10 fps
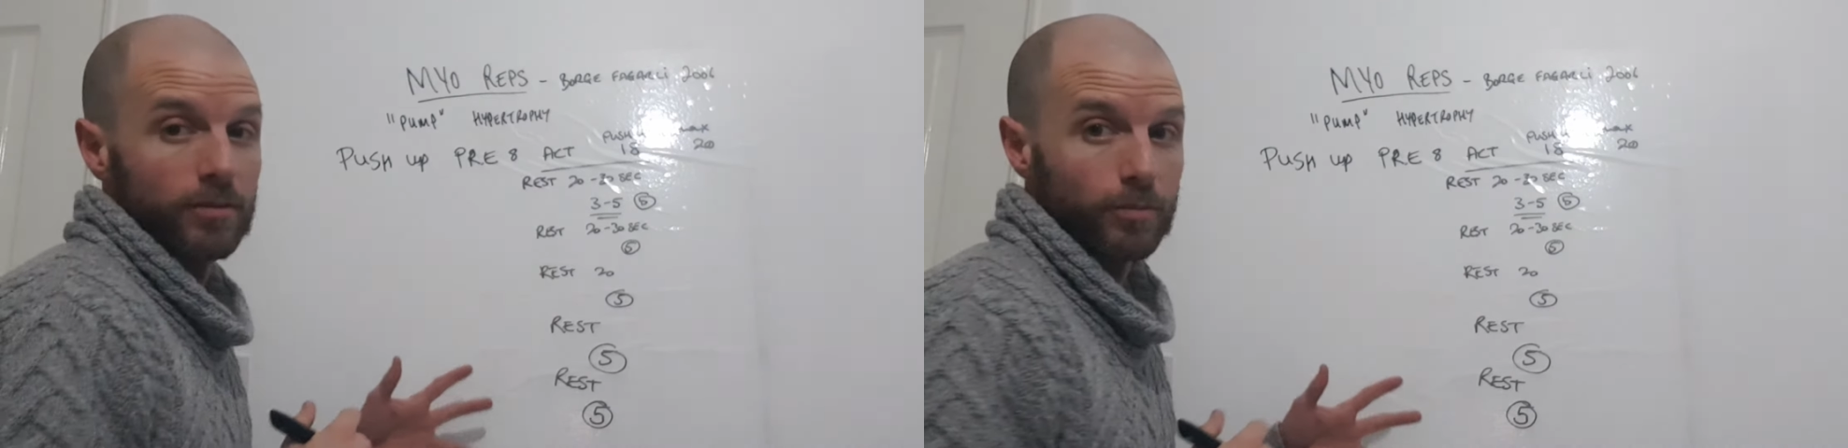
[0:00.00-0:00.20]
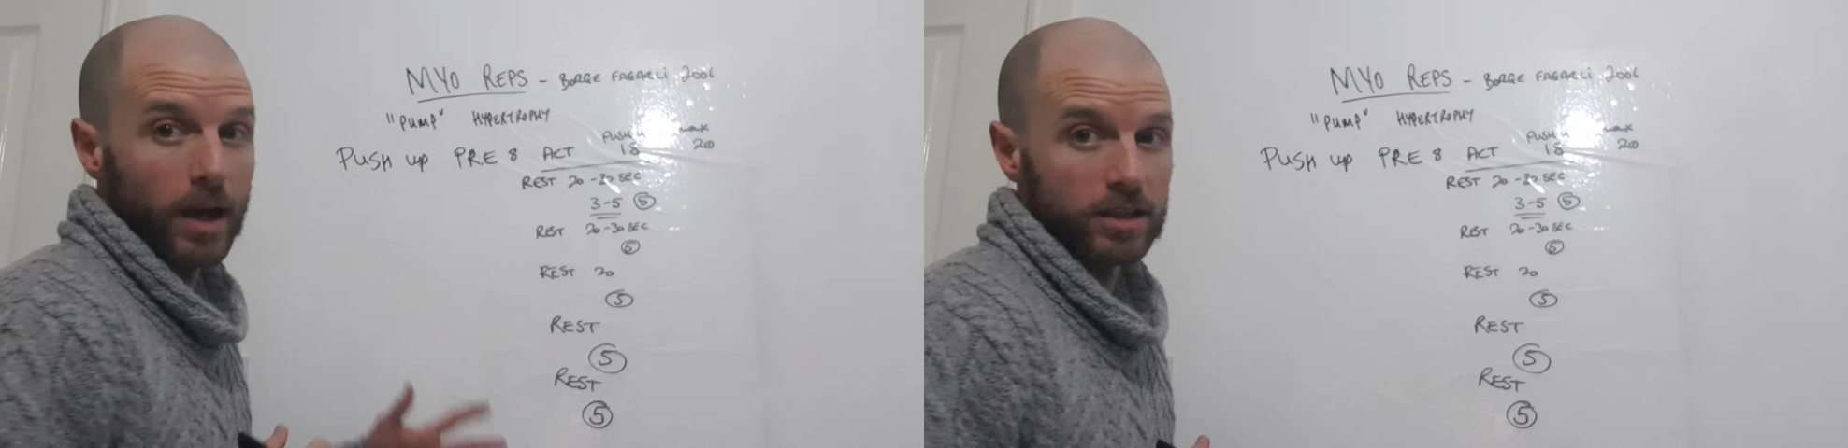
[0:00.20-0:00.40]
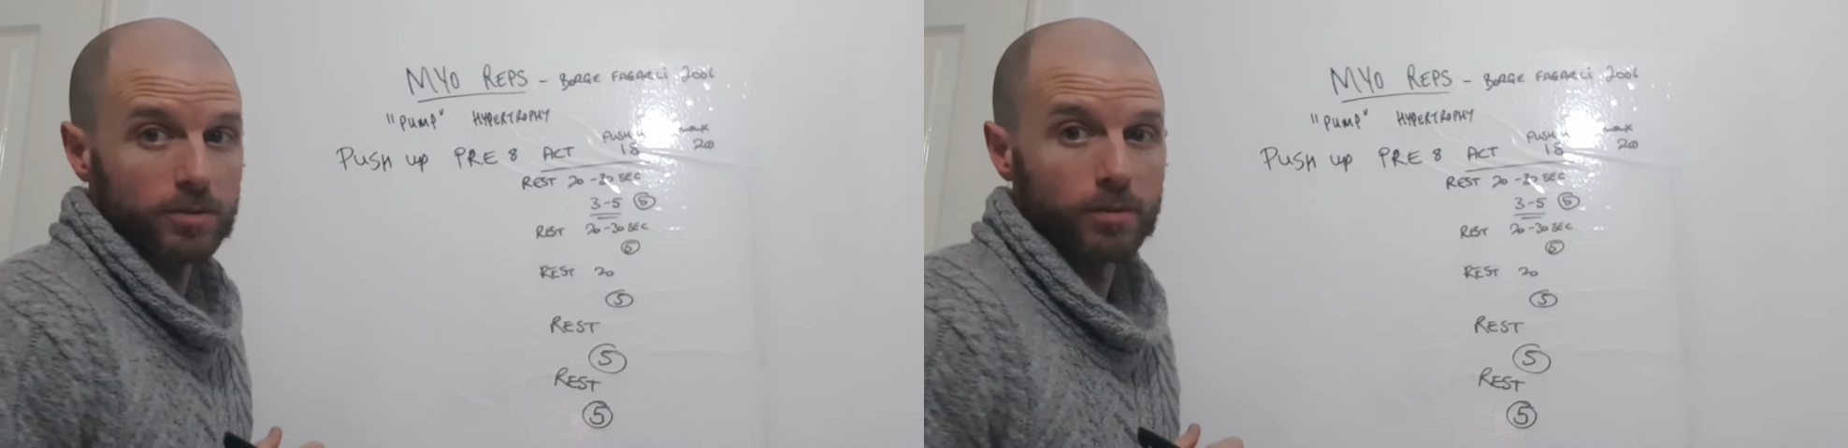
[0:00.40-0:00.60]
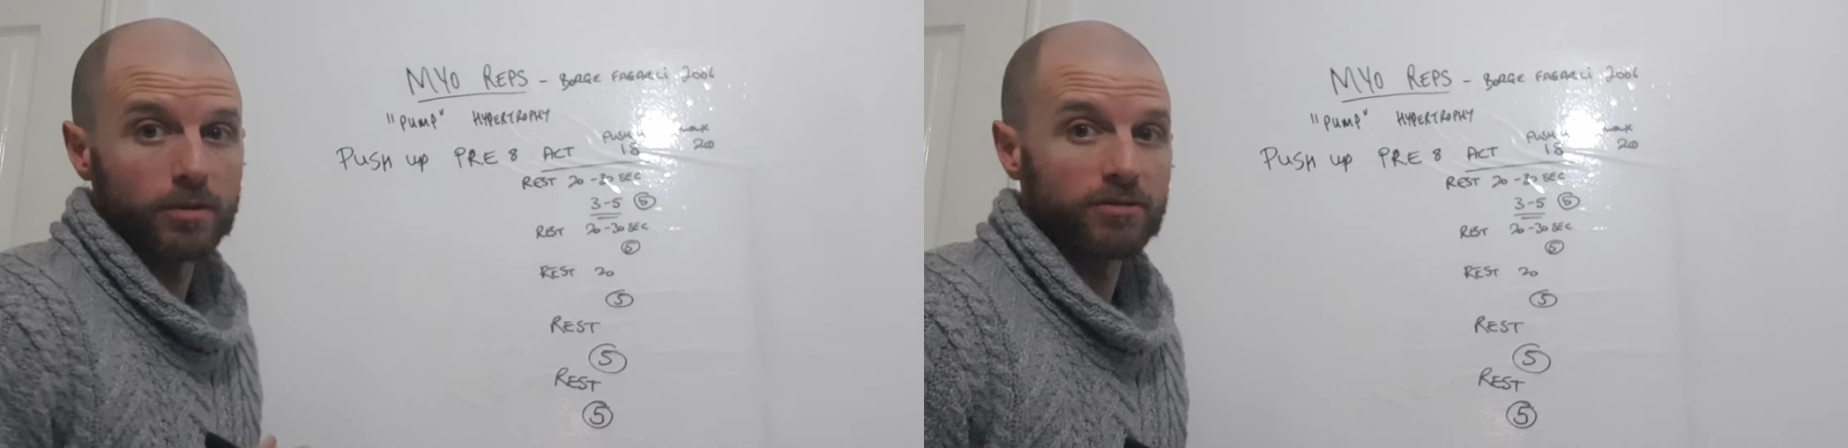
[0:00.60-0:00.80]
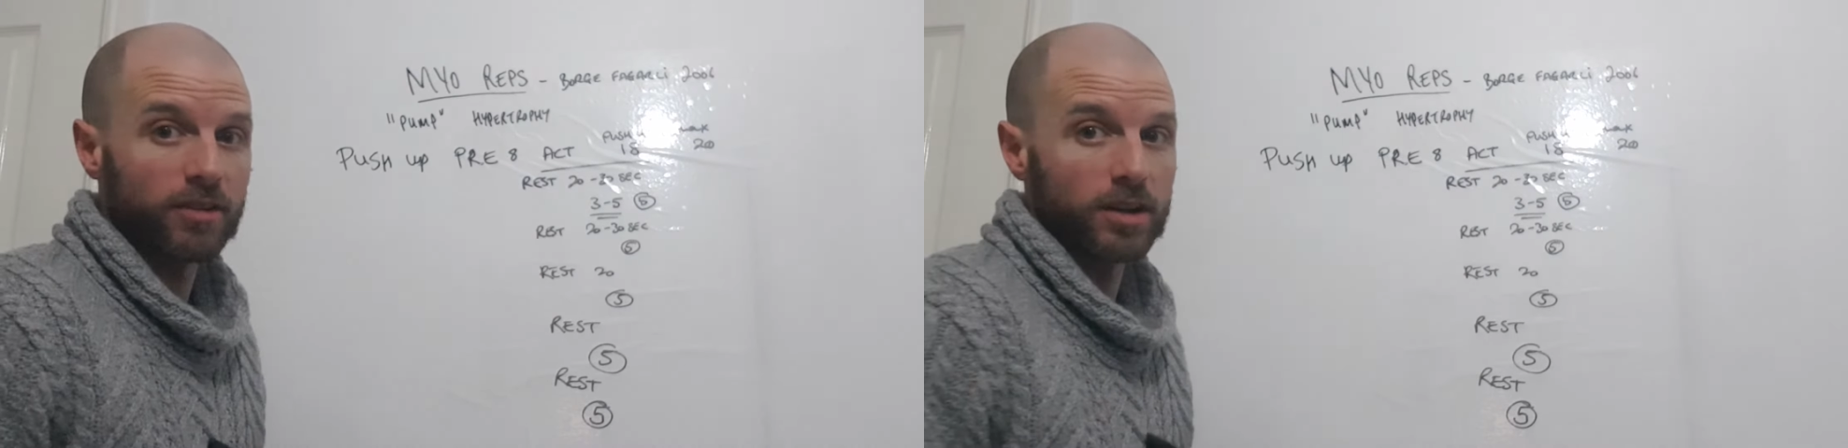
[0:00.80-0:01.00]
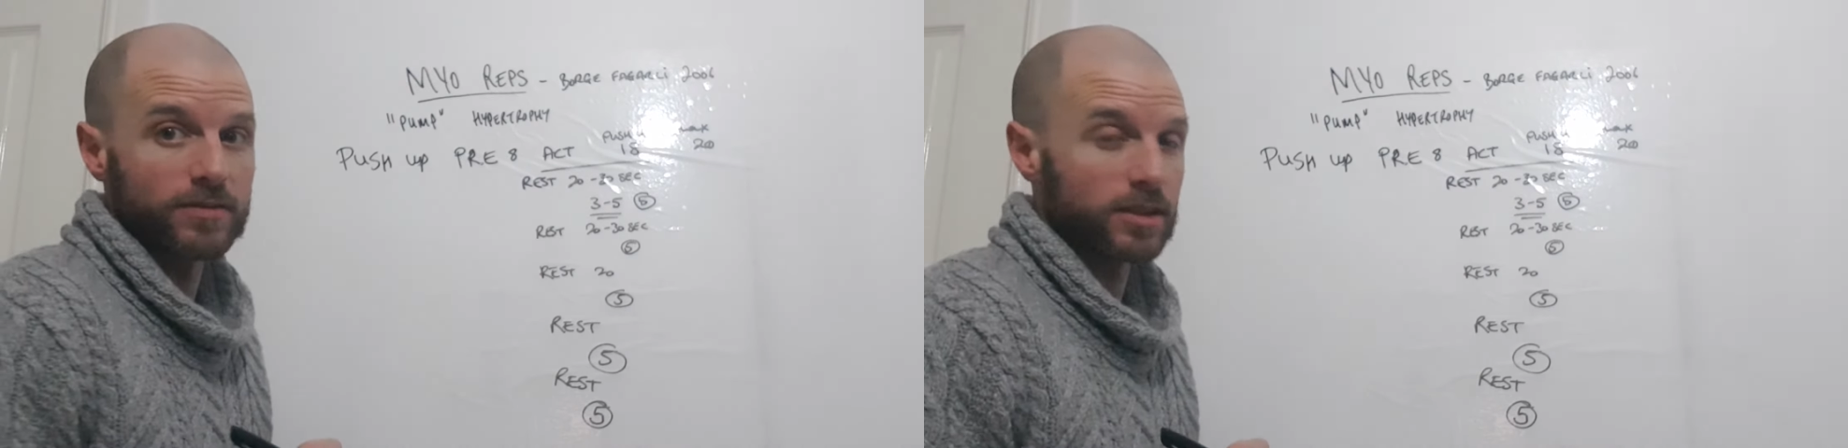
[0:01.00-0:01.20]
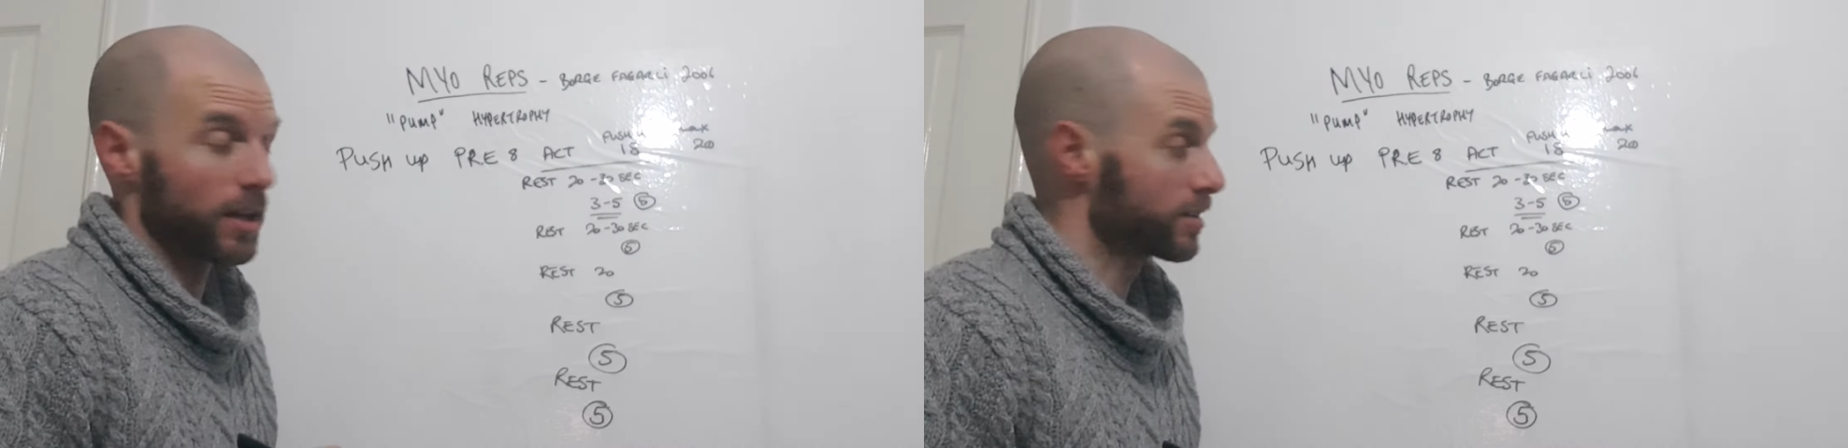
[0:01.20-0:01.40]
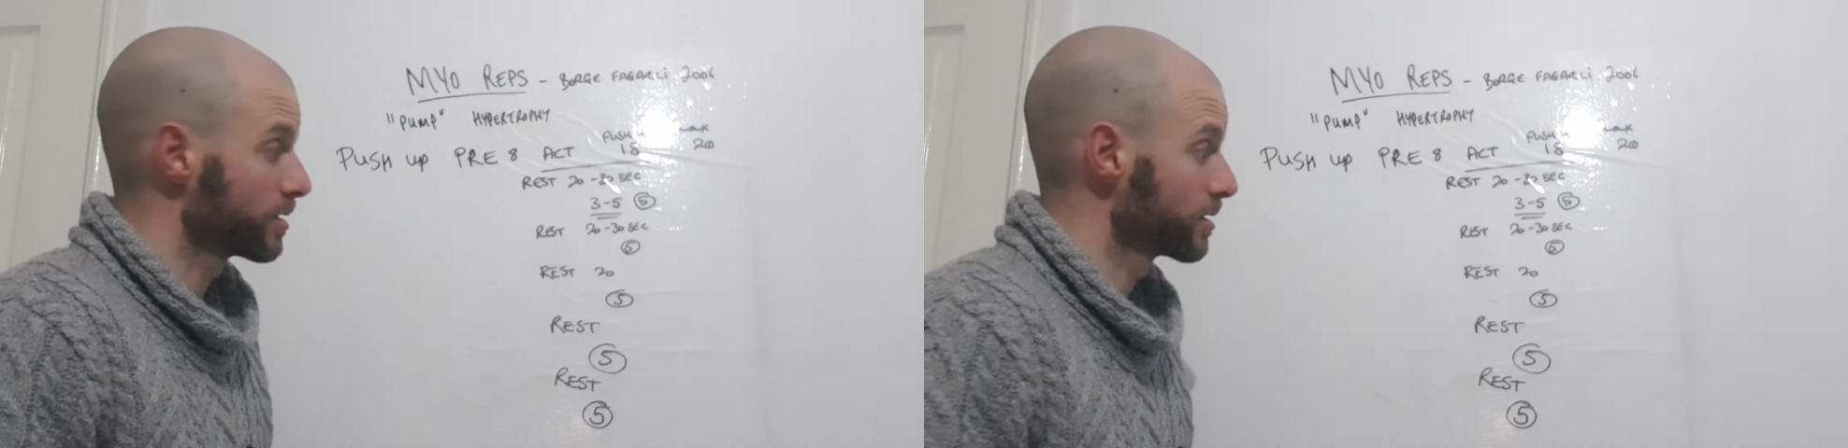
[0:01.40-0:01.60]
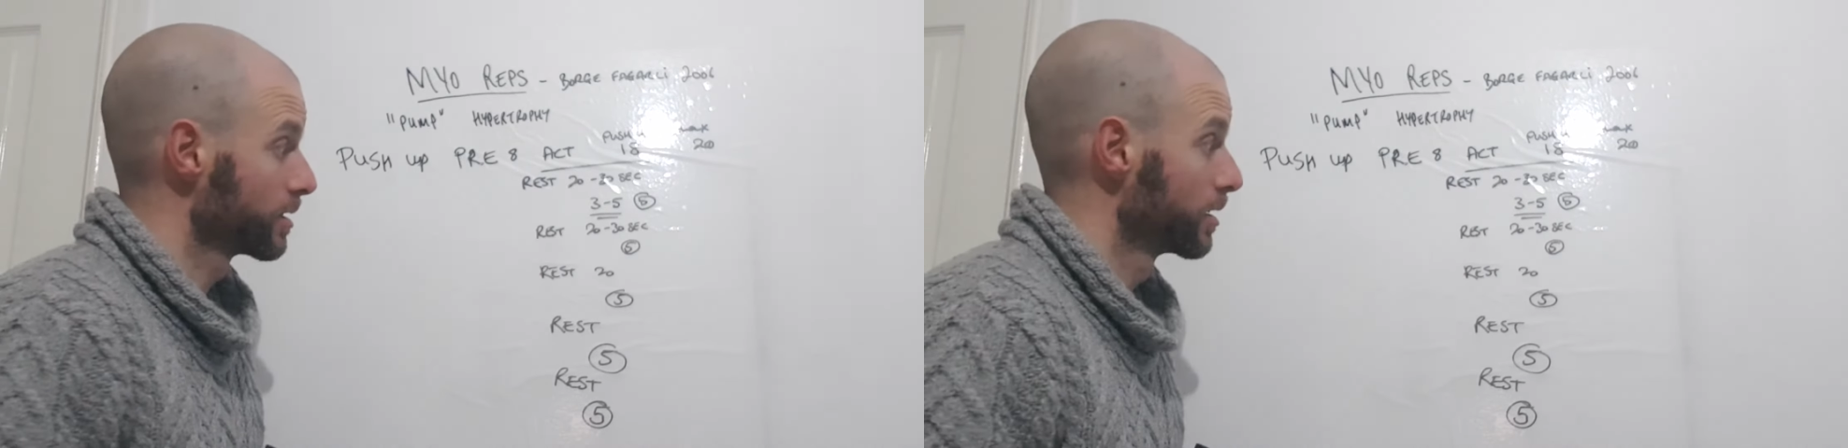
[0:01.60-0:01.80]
maximum of 5 sets.